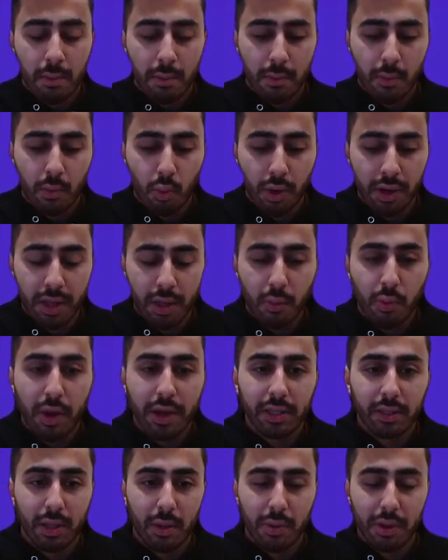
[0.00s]
One of the
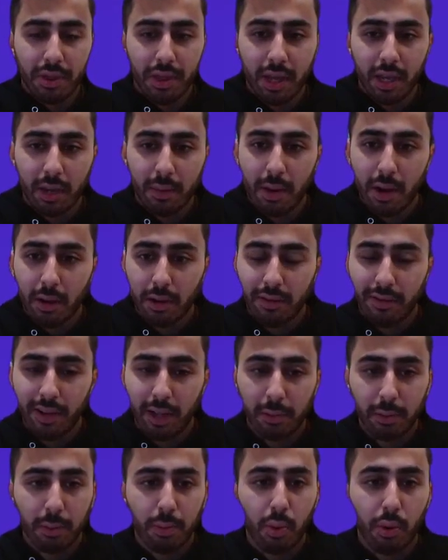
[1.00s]
ways that we think about
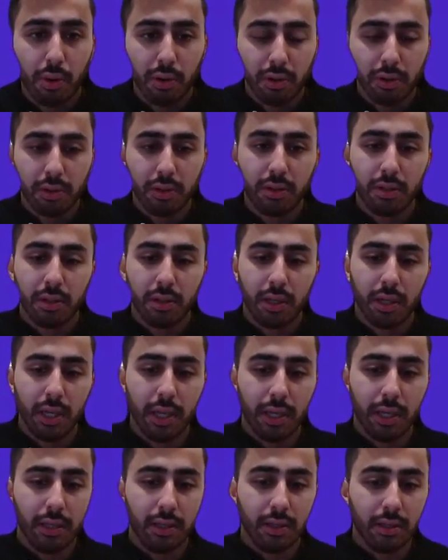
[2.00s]
developer portals
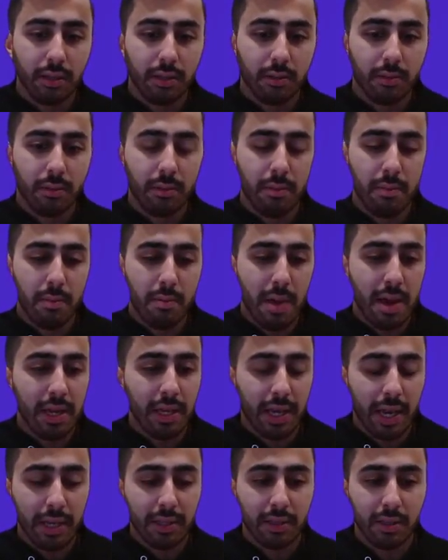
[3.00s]
is, in many
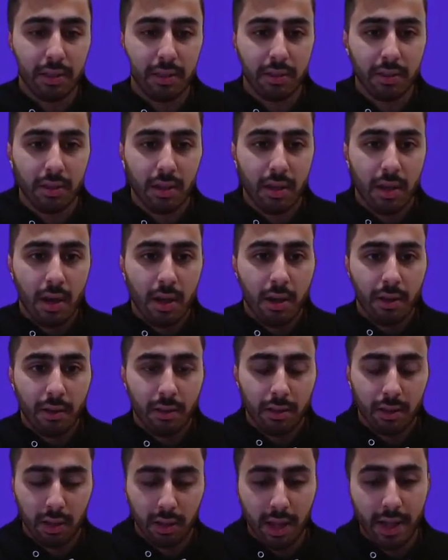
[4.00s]
cases,
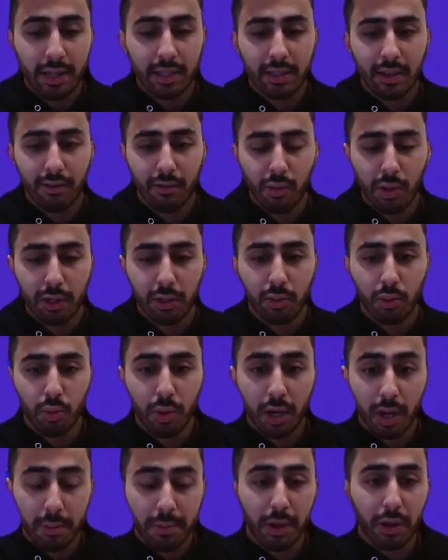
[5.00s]
the lens of which
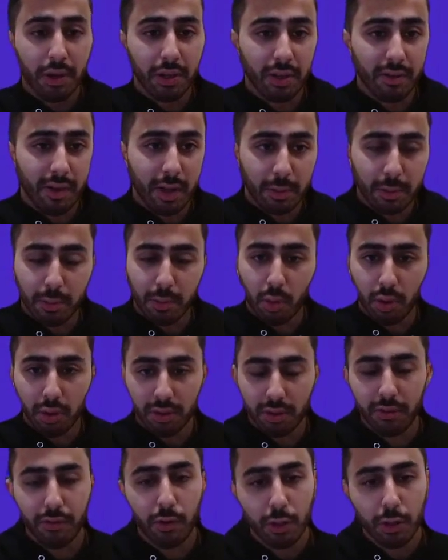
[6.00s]
we're building the developer portal in
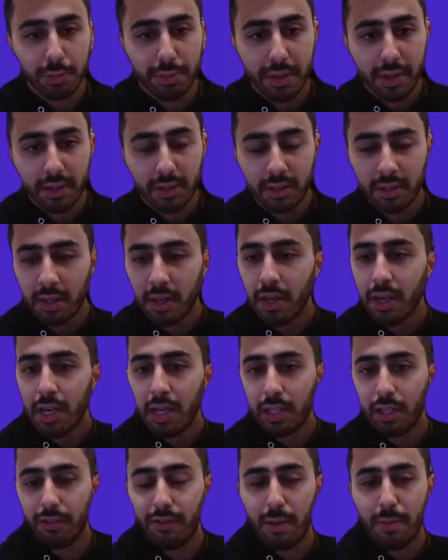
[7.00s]
the first place.
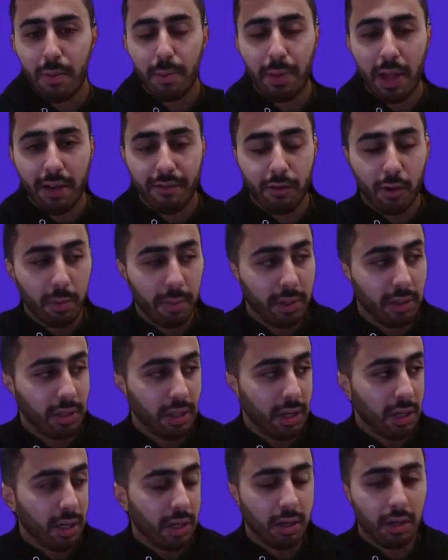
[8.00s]
So if I'm a platform
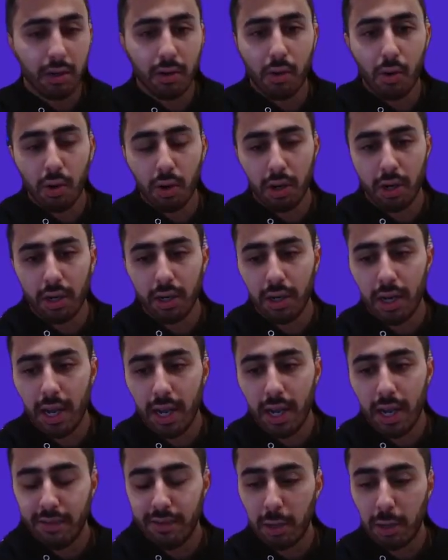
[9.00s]
engineer or a
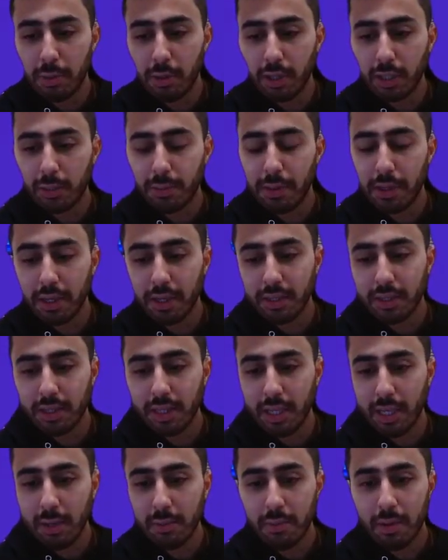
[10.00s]
developer experience
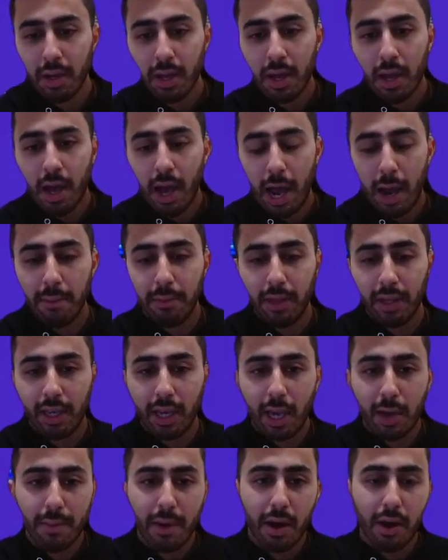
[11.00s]
team, I'm
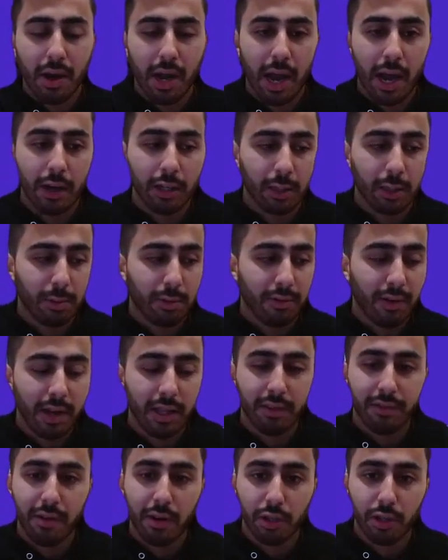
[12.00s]
thinking about how to provide the
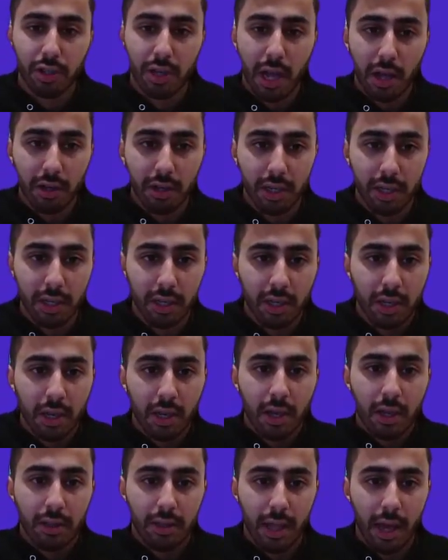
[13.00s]
functionality
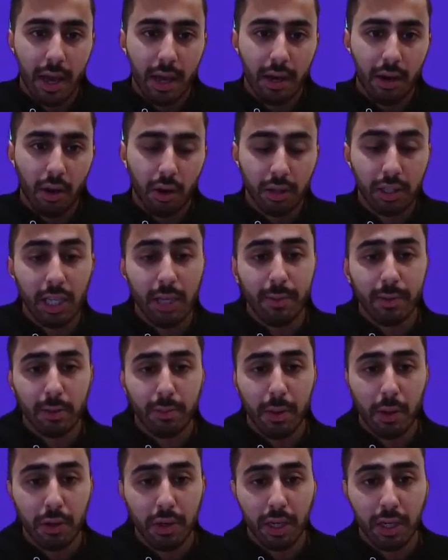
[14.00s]
that our team is
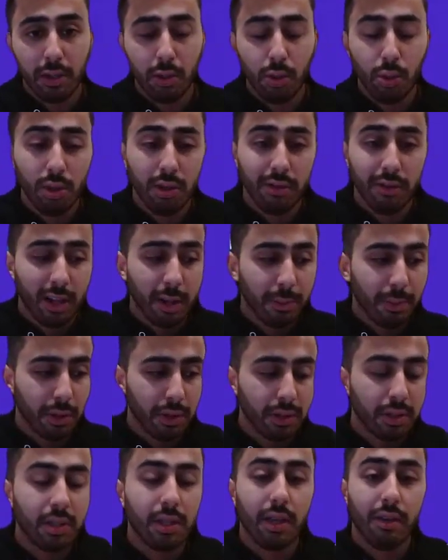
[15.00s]
building to
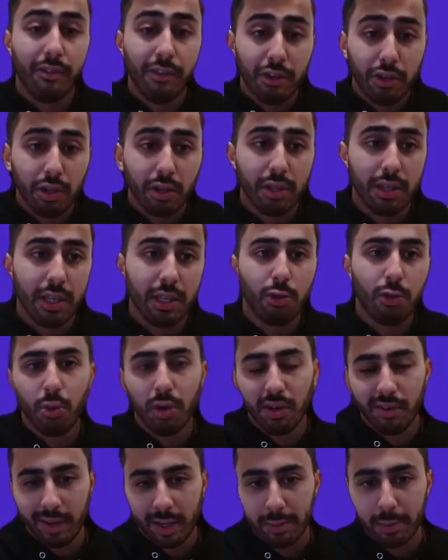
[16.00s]
developers efficiently through a
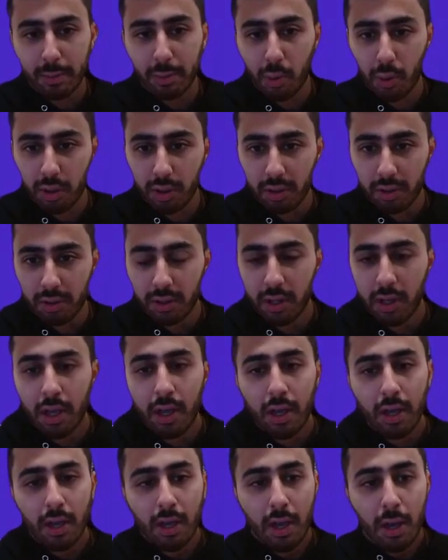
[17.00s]
developer portal.
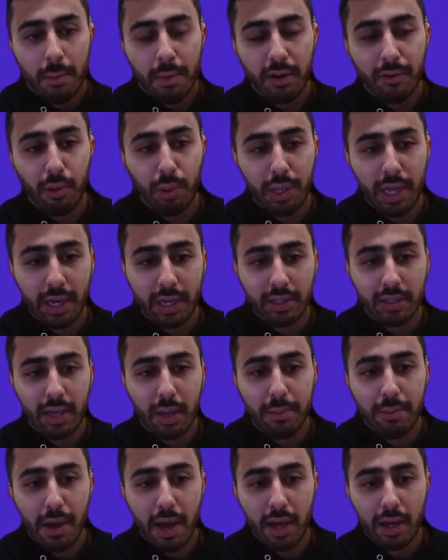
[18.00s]
But if we take a
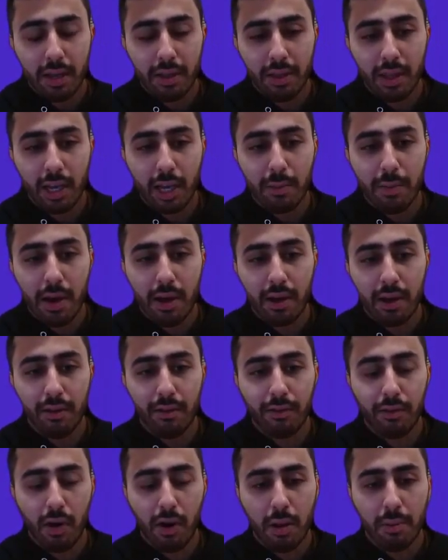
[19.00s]
step back and think about it
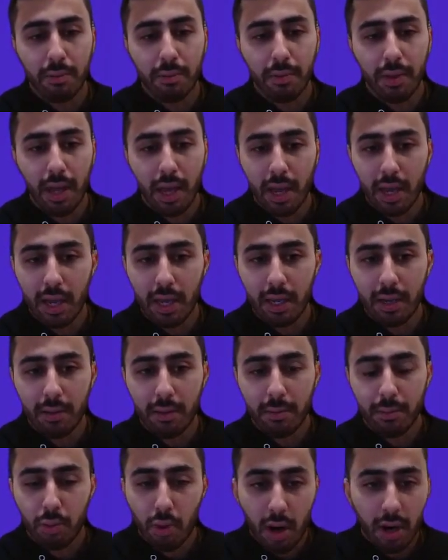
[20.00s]
from a
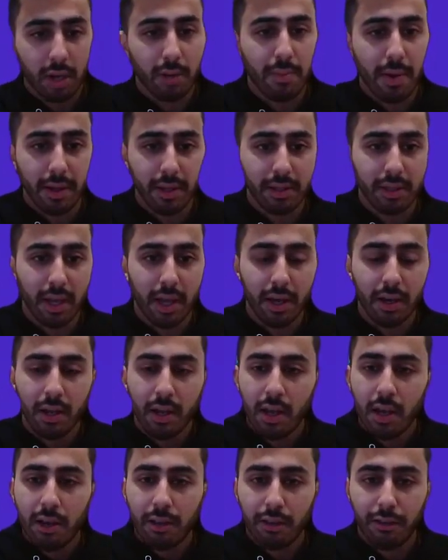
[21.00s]
product mindset,
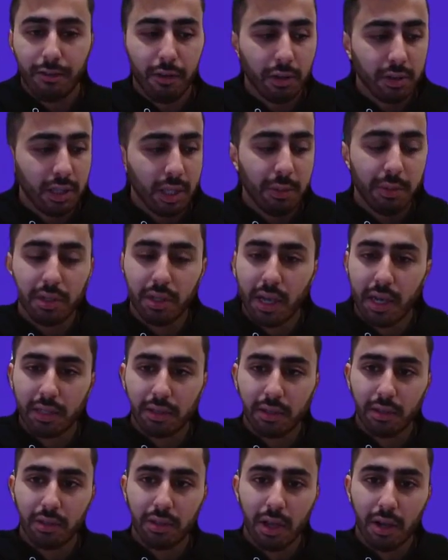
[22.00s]
the first thing we should ask
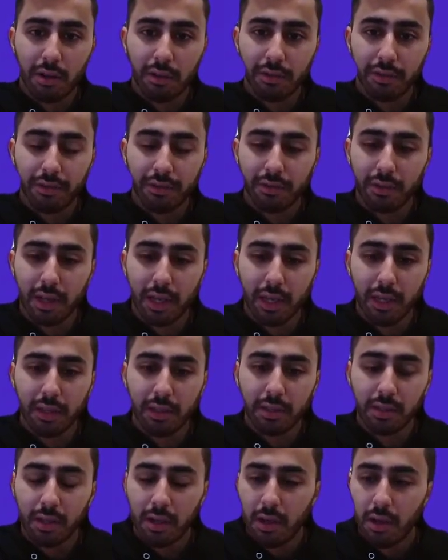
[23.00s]
ourselves
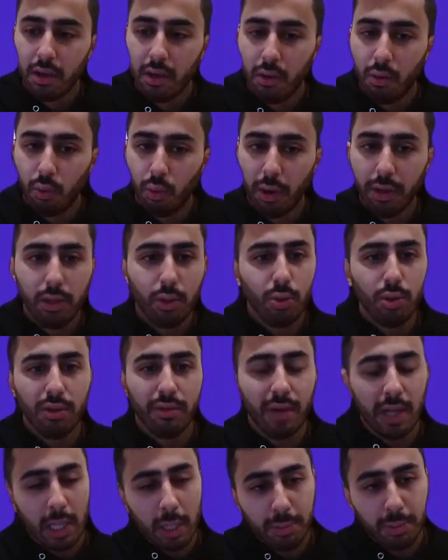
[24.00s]
is, what do
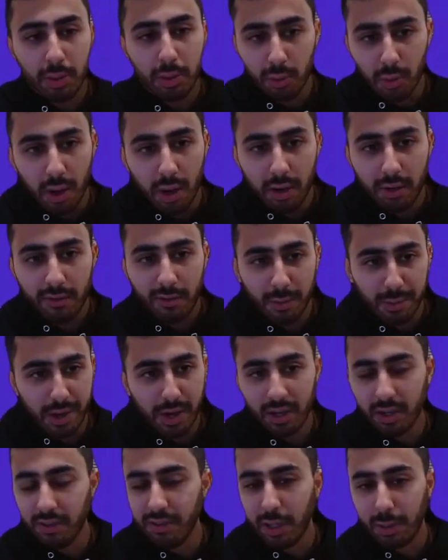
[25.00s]
developers want from
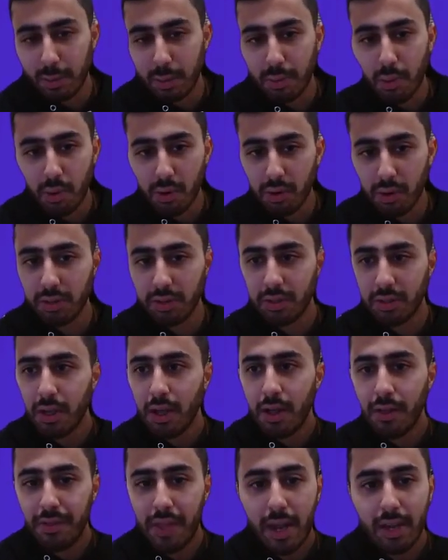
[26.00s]
their developer portals?
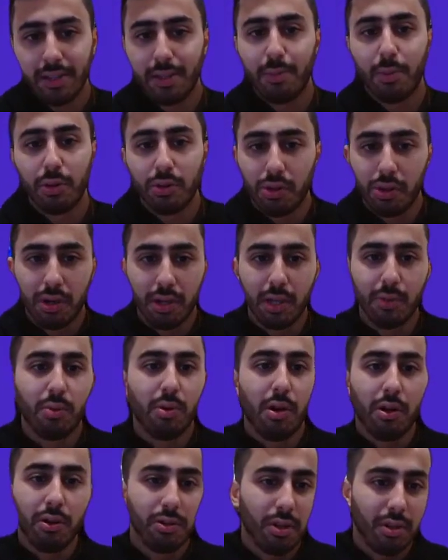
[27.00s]
That is the persona that we're
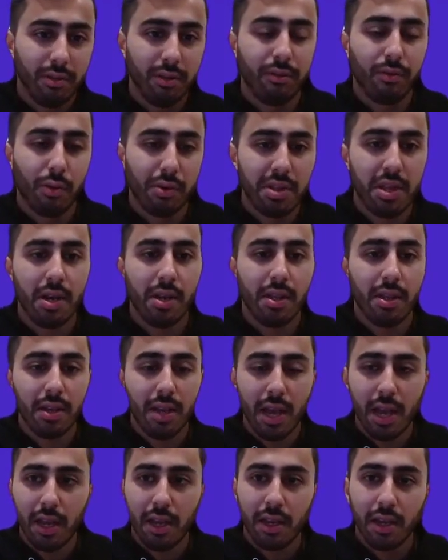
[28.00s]
all solving for at the end of the
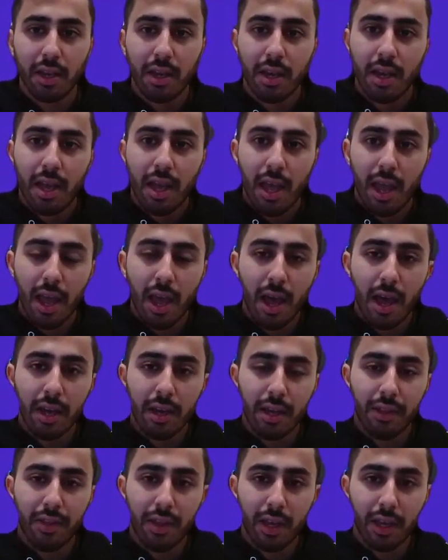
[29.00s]
day, and
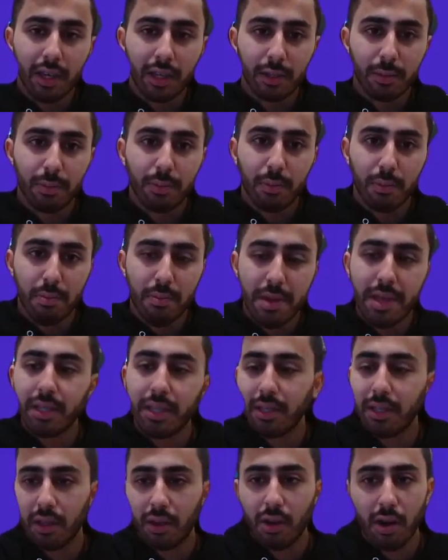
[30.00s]
I think is missed
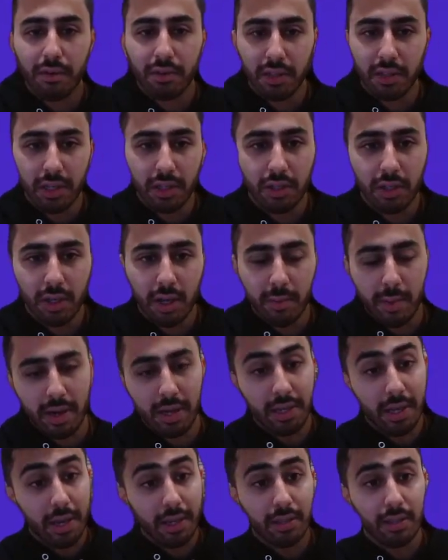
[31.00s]
in the conversation in many
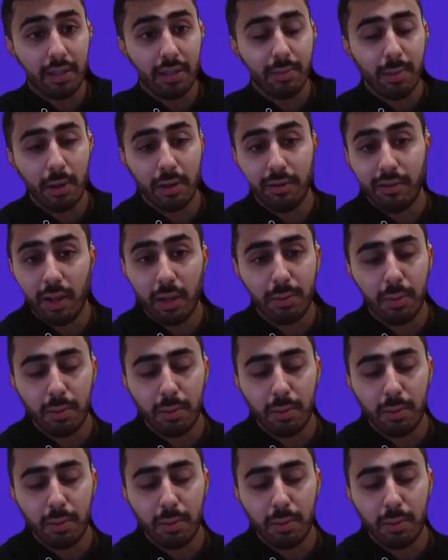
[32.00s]
cases about developer